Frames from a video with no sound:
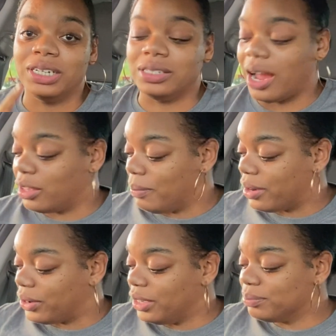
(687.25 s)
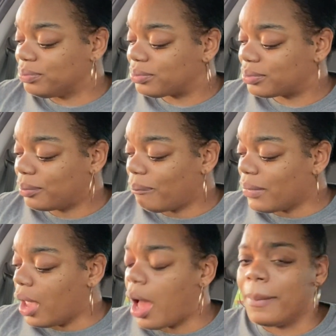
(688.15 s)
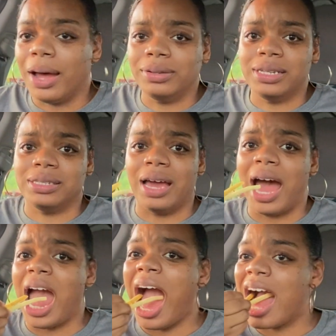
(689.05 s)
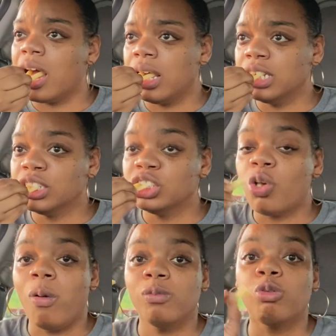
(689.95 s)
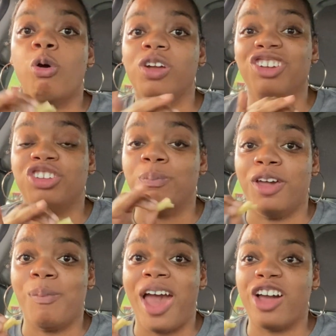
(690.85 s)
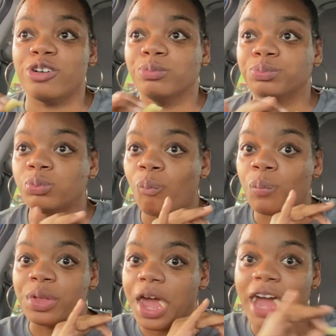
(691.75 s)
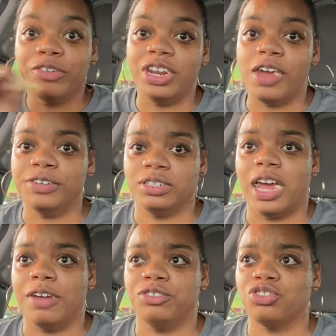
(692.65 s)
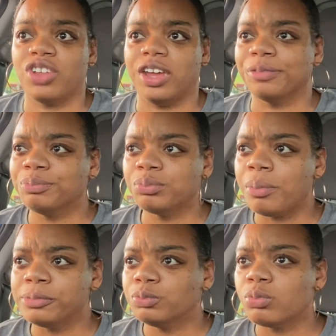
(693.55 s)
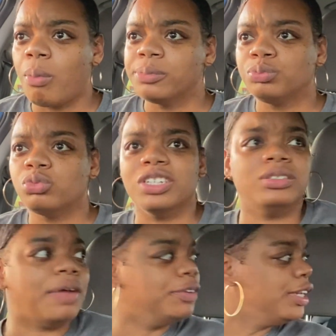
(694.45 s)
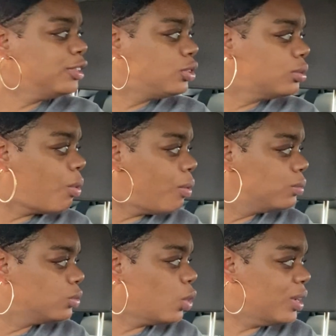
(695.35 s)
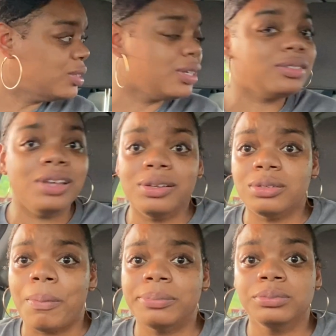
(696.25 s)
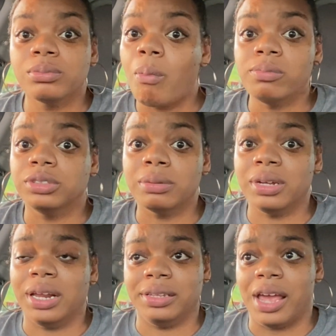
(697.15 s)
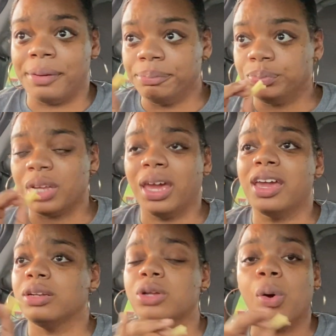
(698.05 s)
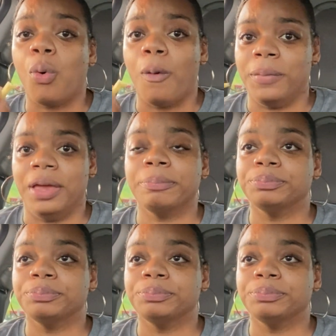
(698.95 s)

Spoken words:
documentary about this guy who eats a Big Mac every day of his life since like the 70s or the 60s, something like that. Don't quote me,